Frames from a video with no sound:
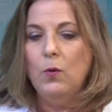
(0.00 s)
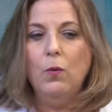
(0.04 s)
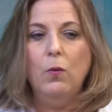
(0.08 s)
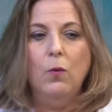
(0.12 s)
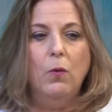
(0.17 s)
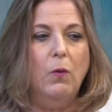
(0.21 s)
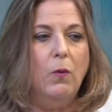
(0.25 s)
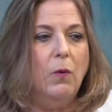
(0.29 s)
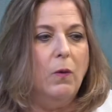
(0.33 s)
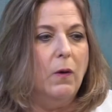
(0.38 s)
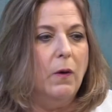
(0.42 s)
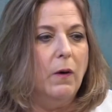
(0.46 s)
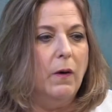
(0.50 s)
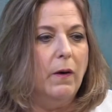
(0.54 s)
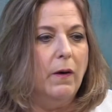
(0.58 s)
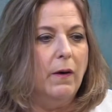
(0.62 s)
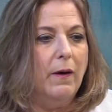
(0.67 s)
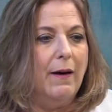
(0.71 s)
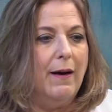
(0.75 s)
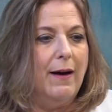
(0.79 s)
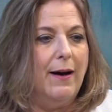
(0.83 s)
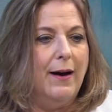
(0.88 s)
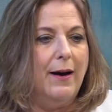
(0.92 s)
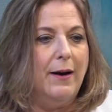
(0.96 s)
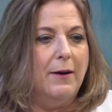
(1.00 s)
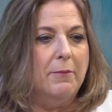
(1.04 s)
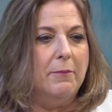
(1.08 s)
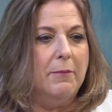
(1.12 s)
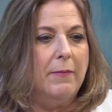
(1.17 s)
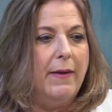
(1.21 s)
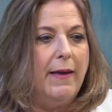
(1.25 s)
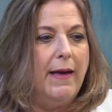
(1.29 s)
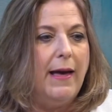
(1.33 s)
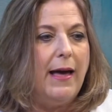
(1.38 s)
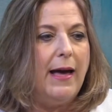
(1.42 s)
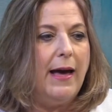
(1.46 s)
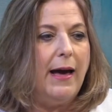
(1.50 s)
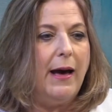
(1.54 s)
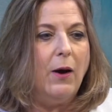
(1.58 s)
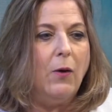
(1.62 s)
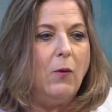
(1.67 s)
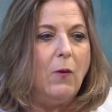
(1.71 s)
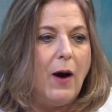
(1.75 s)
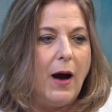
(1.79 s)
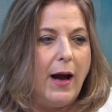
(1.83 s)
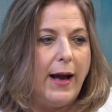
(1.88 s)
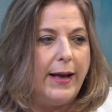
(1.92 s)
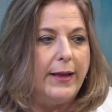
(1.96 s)
Or um,
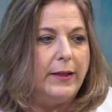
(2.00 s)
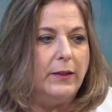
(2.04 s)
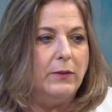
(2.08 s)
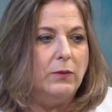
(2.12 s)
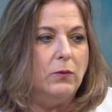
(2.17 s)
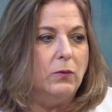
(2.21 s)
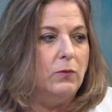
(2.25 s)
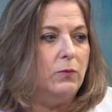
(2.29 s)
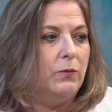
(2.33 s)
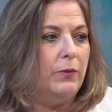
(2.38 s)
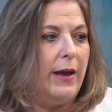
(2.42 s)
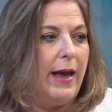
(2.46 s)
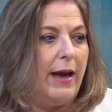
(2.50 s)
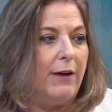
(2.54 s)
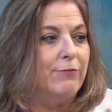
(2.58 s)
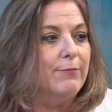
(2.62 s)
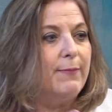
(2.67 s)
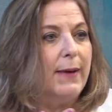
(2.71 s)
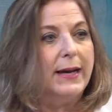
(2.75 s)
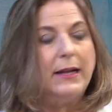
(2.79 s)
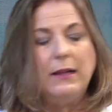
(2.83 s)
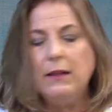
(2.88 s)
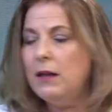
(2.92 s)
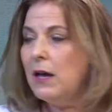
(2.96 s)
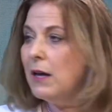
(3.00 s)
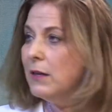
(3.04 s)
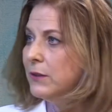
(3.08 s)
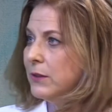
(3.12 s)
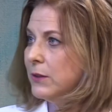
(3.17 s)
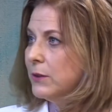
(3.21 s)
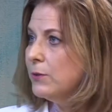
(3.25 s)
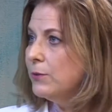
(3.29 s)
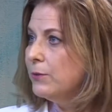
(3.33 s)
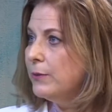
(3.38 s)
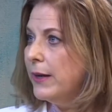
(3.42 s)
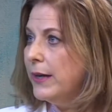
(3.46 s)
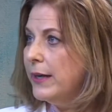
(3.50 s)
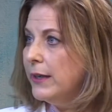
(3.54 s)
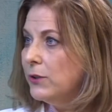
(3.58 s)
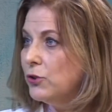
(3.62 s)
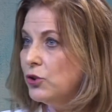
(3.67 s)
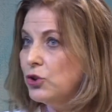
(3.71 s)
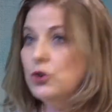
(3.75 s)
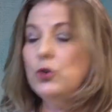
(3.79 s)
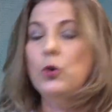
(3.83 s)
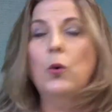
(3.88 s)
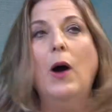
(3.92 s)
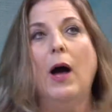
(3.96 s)
how I have my closet arranged.
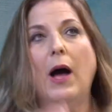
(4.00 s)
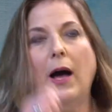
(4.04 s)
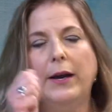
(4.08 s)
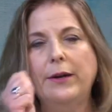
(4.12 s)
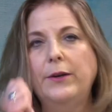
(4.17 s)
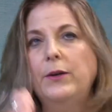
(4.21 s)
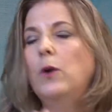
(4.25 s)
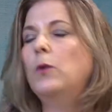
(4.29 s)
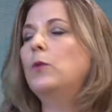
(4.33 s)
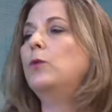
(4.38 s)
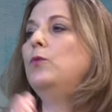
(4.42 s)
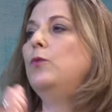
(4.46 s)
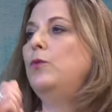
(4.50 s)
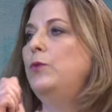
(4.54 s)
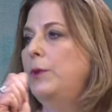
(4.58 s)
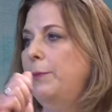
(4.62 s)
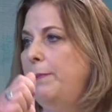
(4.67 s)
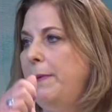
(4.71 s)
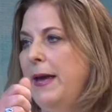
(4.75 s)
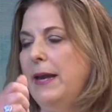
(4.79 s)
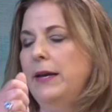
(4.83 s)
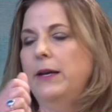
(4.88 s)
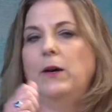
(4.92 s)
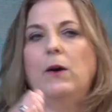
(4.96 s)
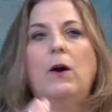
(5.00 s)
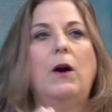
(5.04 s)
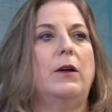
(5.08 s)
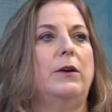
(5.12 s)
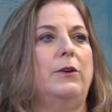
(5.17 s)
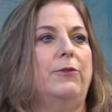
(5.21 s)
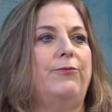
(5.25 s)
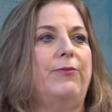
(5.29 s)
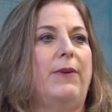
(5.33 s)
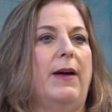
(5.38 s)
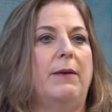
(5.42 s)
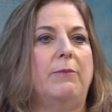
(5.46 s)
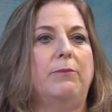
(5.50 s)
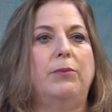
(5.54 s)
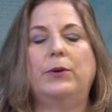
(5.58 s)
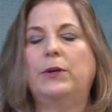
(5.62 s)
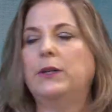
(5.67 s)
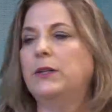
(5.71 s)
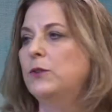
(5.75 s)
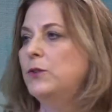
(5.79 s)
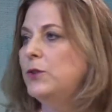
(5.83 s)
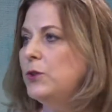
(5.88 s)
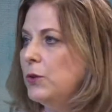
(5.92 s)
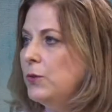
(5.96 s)
So I know, depending on if I'm
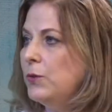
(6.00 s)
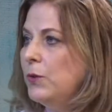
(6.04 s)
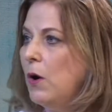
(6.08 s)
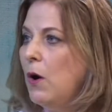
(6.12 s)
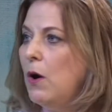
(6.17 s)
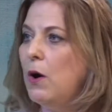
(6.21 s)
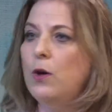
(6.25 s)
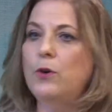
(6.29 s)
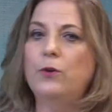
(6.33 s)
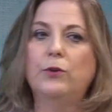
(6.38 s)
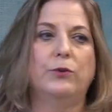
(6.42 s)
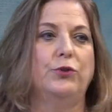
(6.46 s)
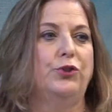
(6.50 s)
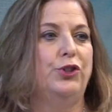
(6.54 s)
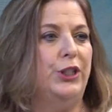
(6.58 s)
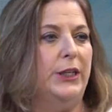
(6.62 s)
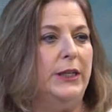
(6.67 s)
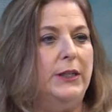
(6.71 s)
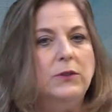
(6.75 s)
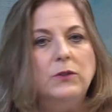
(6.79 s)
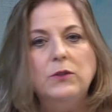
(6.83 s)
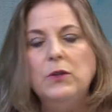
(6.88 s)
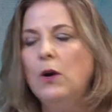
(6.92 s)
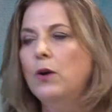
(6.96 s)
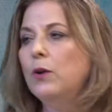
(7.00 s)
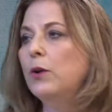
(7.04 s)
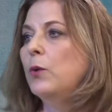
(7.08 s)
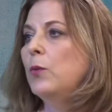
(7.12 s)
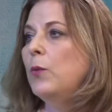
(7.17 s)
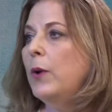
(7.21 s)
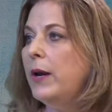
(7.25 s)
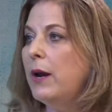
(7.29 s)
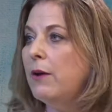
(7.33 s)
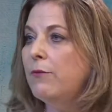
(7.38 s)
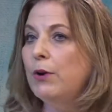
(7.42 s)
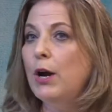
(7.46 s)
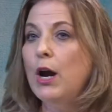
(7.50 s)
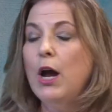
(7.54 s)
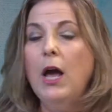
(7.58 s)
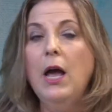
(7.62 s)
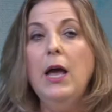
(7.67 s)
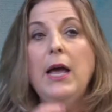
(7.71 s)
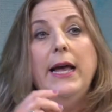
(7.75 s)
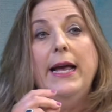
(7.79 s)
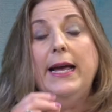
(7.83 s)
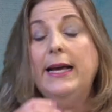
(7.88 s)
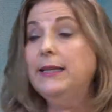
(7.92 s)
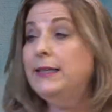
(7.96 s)
putting a suit on or jeans on or whatever,
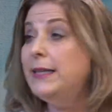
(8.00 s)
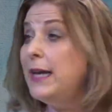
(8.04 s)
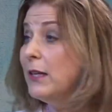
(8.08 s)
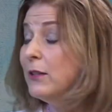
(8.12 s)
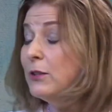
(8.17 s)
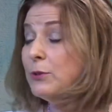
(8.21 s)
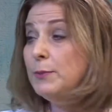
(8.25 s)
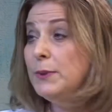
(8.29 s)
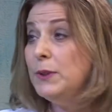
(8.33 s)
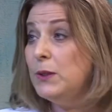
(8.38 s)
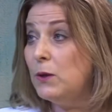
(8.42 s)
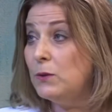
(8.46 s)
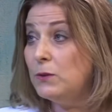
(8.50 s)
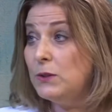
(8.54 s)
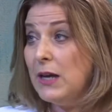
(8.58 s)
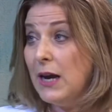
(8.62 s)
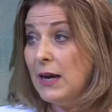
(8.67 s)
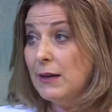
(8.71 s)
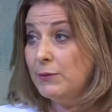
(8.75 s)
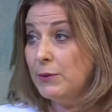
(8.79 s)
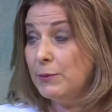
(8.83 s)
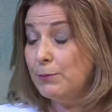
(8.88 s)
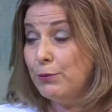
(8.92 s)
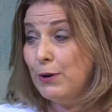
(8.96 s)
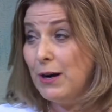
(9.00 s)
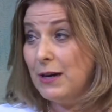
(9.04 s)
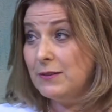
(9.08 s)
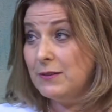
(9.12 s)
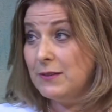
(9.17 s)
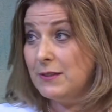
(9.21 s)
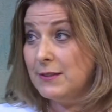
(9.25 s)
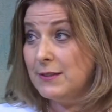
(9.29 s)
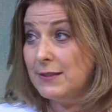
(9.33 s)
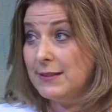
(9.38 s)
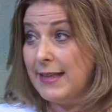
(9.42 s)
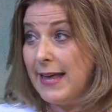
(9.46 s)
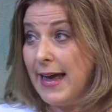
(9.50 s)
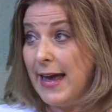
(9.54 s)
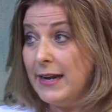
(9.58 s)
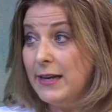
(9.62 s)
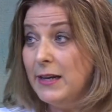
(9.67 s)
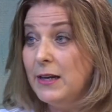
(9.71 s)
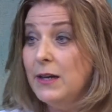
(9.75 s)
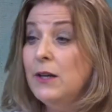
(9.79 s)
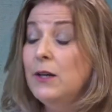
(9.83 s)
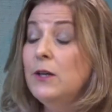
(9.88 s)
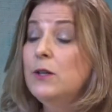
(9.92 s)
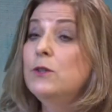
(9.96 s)
it takes me no time to process that.
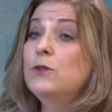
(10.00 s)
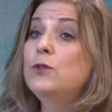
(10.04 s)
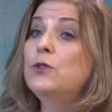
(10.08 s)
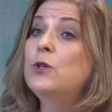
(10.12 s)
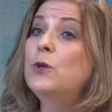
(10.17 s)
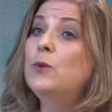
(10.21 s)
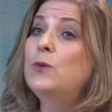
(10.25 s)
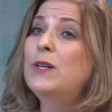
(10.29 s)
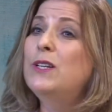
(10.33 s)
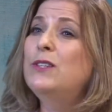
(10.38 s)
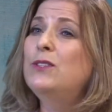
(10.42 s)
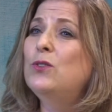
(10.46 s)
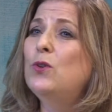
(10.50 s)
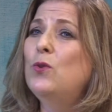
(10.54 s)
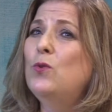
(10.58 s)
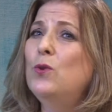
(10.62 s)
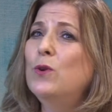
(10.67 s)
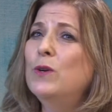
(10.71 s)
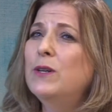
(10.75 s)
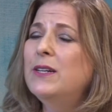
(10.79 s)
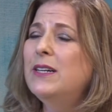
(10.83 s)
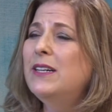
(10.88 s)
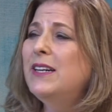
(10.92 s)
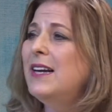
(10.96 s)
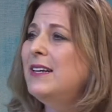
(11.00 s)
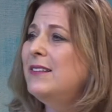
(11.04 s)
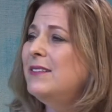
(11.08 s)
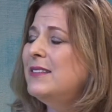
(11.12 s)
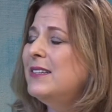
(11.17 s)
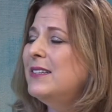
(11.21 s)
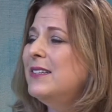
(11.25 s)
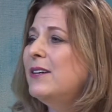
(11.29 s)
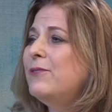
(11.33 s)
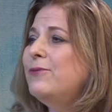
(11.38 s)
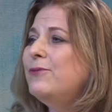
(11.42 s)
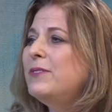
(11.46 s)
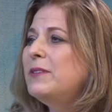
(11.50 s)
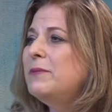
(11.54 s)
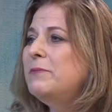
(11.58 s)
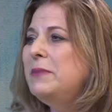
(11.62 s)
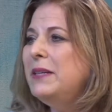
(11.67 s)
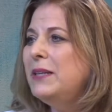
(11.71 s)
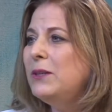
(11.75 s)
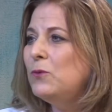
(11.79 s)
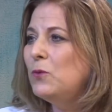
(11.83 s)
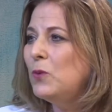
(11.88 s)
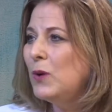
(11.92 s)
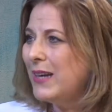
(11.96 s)
So it's organized enough to
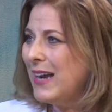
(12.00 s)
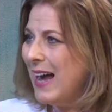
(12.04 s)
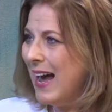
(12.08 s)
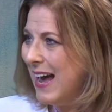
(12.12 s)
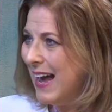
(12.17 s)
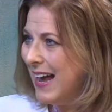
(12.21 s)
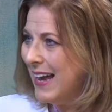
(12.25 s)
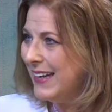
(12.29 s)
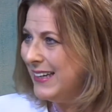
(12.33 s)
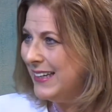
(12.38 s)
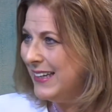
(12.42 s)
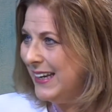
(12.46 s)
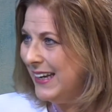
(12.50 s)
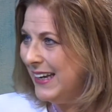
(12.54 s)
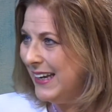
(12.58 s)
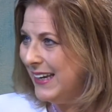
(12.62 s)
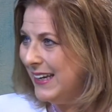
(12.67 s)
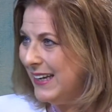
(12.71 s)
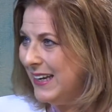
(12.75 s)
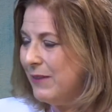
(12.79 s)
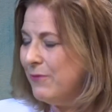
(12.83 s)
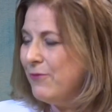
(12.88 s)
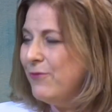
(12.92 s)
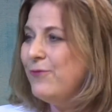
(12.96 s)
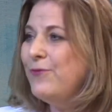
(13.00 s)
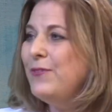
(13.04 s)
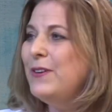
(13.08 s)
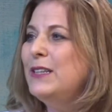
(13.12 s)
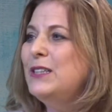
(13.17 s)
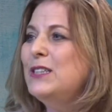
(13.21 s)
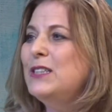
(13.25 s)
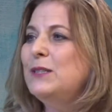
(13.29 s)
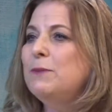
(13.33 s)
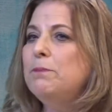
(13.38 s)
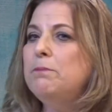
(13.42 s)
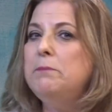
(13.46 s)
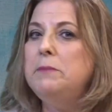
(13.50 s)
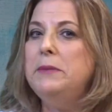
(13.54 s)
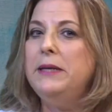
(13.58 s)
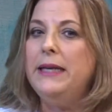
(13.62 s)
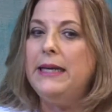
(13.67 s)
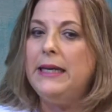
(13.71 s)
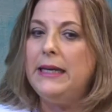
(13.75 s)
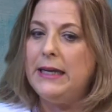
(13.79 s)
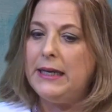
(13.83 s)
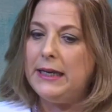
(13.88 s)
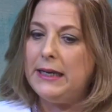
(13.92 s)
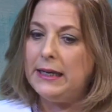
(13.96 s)
meet what I need. It fits
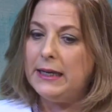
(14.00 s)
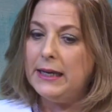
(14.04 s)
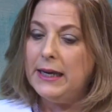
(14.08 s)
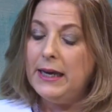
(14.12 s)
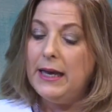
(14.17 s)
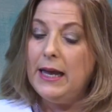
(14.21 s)
me.